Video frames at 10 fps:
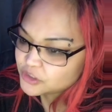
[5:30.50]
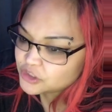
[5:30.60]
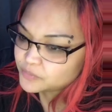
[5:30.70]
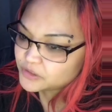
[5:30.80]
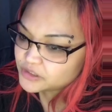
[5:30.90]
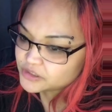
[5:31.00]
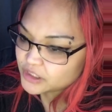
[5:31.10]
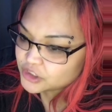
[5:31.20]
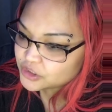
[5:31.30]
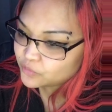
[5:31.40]
the police
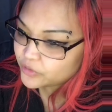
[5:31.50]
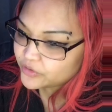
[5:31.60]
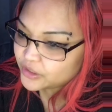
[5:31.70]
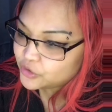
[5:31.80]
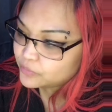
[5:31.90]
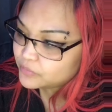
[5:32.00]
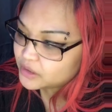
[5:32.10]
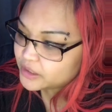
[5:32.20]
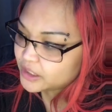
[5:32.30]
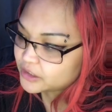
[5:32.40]
station where they
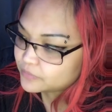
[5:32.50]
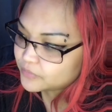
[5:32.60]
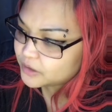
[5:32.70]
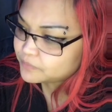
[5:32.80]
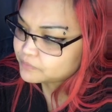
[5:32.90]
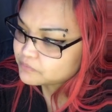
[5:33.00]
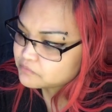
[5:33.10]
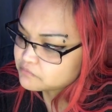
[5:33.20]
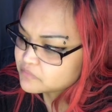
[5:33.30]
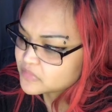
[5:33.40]
humiliated me,
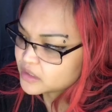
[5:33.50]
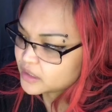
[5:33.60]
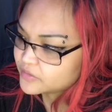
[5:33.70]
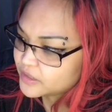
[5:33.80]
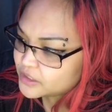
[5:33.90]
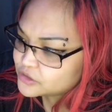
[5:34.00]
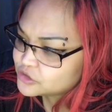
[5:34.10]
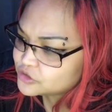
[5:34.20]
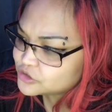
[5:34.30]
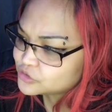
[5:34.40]
and then to
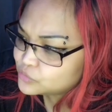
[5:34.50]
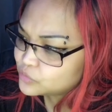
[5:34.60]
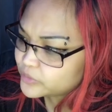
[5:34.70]
the school where